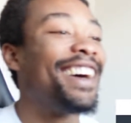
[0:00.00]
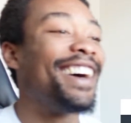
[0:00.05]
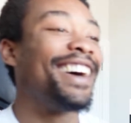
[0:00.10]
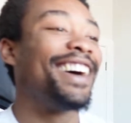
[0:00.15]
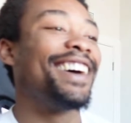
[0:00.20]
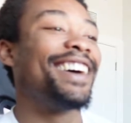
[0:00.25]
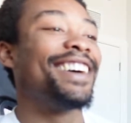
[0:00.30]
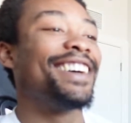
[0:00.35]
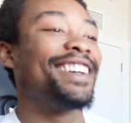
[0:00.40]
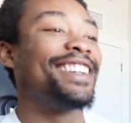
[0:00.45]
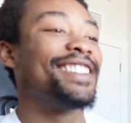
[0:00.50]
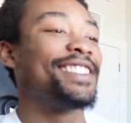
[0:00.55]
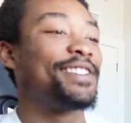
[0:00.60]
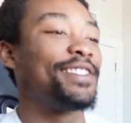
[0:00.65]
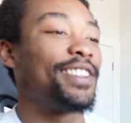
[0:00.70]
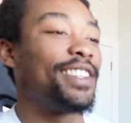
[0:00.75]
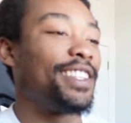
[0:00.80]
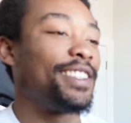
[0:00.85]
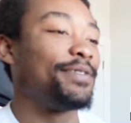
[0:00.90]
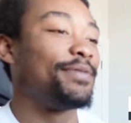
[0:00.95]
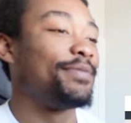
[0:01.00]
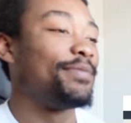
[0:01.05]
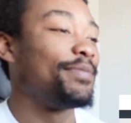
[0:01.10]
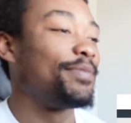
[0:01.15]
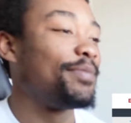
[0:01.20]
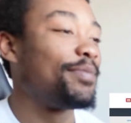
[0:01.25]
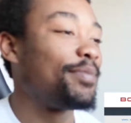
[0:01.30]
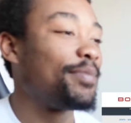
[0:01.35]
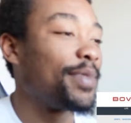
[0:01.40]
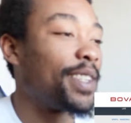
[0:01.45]
Oh, that's funny.
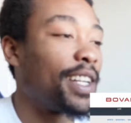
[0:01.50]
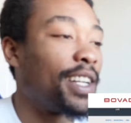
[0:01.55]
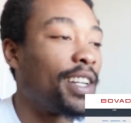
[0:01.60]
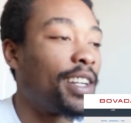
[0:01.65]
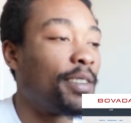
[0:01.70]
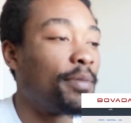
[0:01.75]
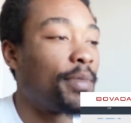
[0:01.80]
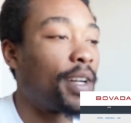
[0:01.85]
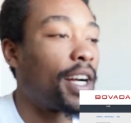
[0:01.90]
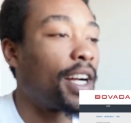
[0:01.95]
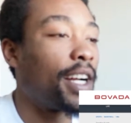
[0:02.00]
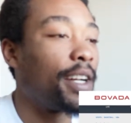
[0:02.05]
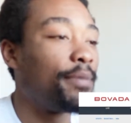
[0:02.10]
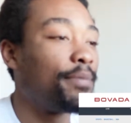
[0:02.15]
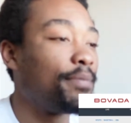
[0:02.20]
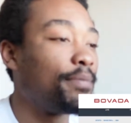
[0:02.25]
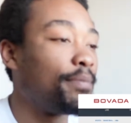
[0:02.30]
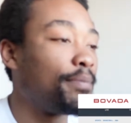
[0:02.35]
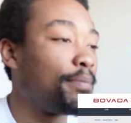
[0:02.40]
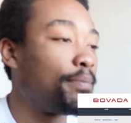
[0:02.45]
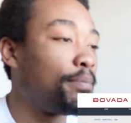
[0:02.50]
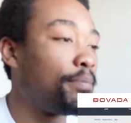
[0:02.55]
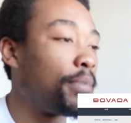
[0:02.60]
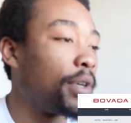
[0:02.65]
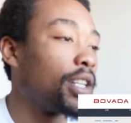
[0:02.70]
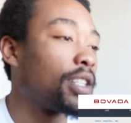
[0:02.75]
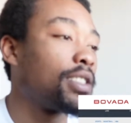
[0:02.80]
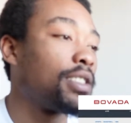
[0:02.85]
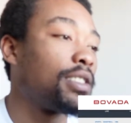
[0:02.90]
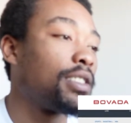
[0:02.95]
But all right,
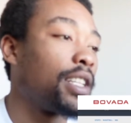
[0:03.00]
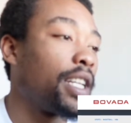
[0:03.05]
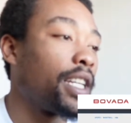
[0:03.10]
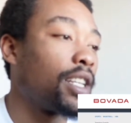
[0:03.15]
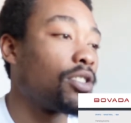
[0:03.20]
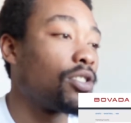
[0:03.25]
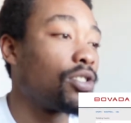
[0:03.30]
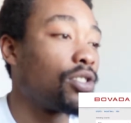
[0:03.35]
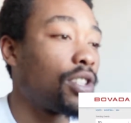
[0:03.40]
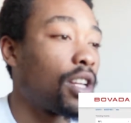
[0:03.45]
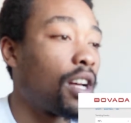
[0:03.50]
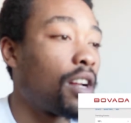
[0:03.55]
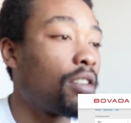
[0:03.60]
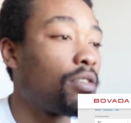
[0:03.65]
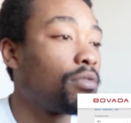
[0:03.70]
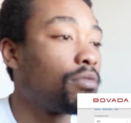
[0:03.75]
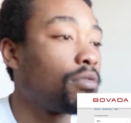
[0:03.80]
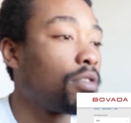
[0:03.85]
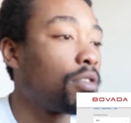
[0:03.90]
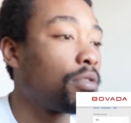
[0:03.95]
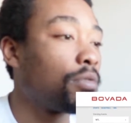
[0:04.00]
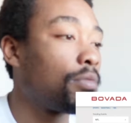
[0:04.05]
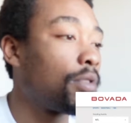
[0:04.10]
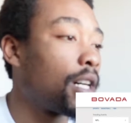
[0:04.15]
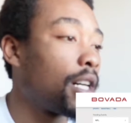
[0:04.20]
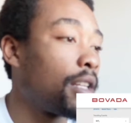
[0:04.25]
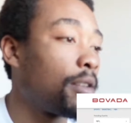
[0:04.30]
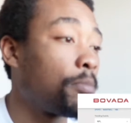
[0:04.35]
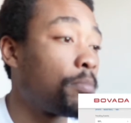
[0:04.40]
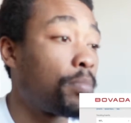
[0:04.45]
Bucks Lakers. I don't know
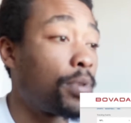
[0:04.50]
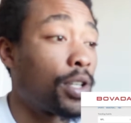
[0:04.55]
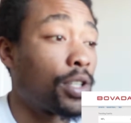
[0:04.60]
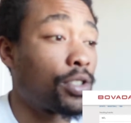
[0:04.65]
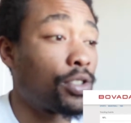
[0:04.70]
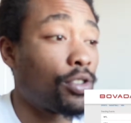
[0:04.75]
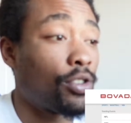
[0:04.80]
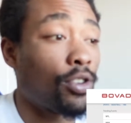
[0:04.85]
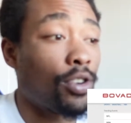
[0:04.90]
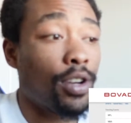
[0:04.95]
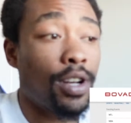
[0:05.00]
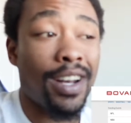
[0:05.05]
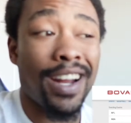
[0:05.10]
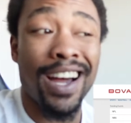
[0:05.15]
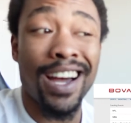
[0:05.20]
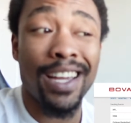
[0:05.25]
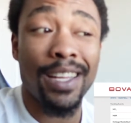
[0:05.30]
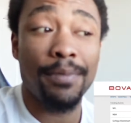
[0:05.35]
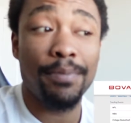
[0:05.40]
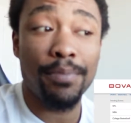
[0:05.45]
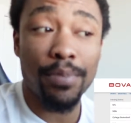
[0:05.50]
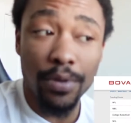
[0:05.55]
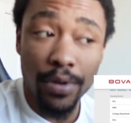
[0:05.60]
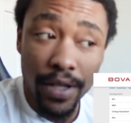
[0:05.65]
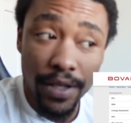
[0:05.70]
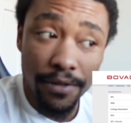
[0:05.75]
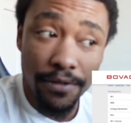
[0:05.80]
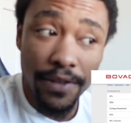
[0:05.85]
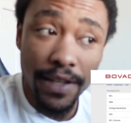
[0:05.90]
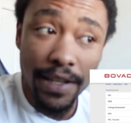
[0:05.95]
why the Bucks are
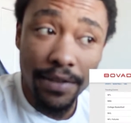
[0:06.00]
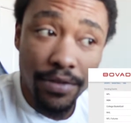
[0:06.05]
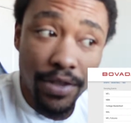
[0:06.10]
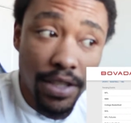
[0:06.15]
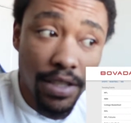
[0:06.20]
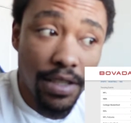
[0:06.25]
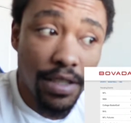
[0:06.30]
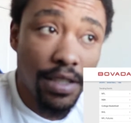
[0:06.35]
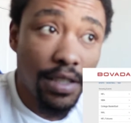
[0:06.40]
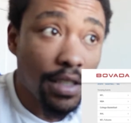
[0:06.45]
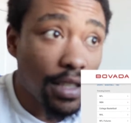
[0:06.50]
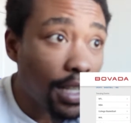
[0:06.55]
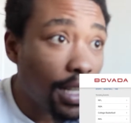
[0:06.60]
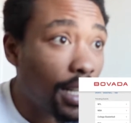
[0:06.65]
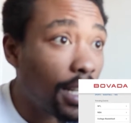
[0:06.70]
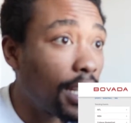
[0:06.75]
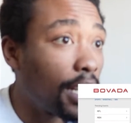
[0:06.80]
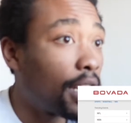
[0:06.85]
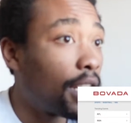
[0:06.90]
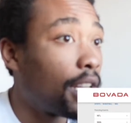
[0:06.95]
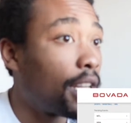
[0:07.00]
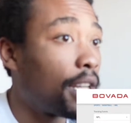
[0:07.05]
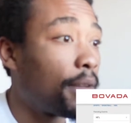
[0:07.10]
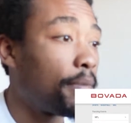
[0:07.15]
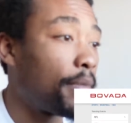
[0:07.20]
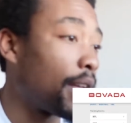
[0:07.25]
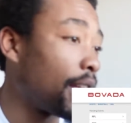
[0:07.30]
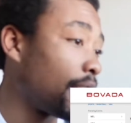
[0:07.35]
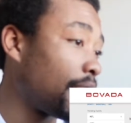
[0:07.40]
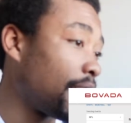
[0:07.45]
9-point favorites.
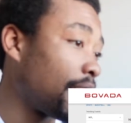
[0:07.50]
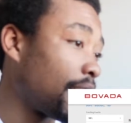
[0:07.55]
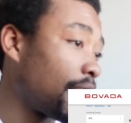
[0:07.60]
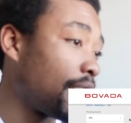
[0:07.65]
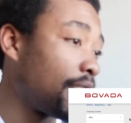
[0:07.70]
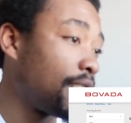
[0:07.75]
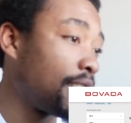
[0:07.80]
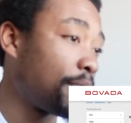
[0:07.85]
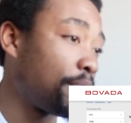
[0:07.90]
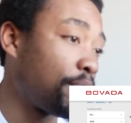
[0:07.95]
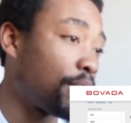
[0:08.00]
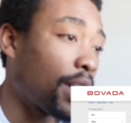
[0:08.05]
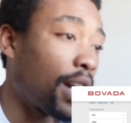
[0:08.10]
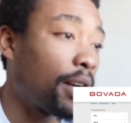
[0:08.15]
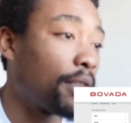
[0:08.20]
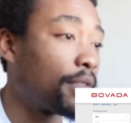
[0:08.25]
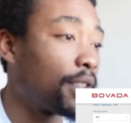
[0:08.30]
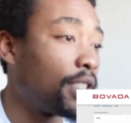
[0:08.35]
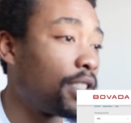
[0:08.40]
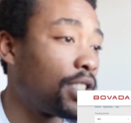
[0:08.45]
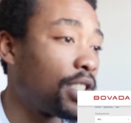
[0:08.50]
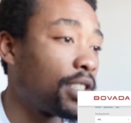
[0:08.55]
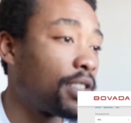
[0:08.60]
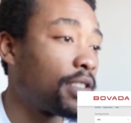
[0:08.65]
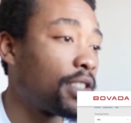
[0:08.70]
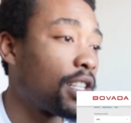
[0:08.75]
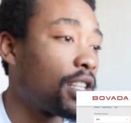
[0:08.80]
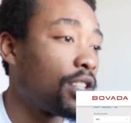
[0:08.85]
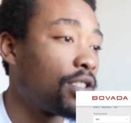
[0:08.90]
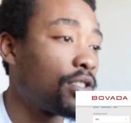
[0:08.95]
I think it's probably
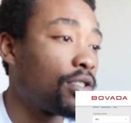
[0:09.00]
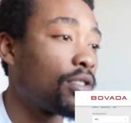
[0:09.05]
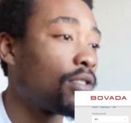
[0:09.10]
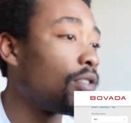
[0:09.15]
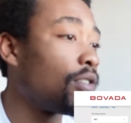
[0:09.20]
just because they're